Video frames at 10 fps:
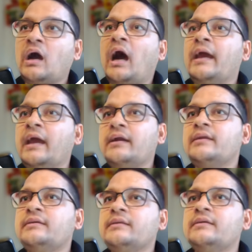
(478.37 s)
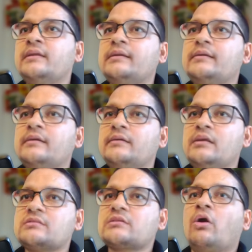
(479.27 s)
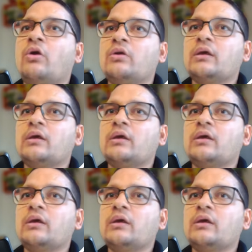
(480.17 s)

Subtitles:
I had integrated Discord